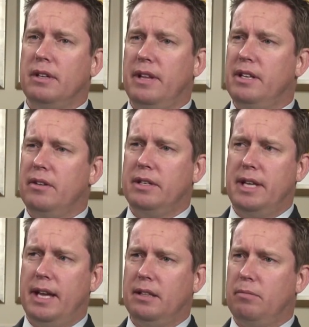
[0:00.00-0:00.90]
They don't
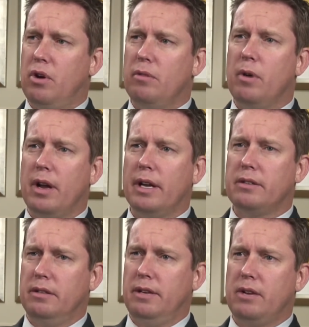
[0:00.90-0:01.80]
attack the
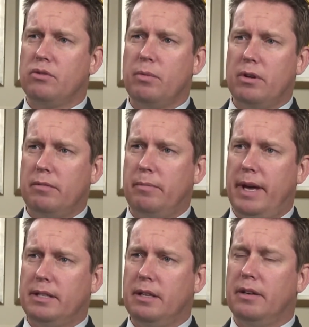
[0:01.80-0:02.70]
probiotics and natural
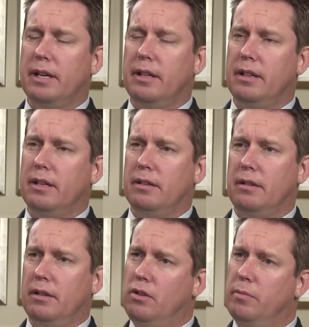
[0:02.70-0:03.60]
bacteria that
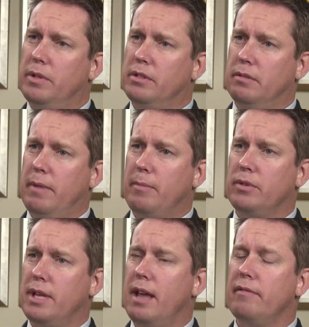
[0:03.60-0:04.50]
the humans and
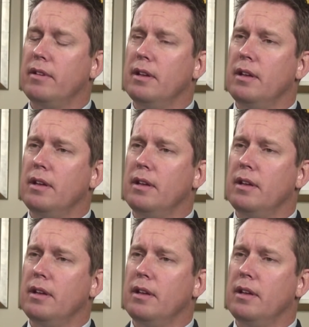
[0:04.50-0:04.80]
mammals have,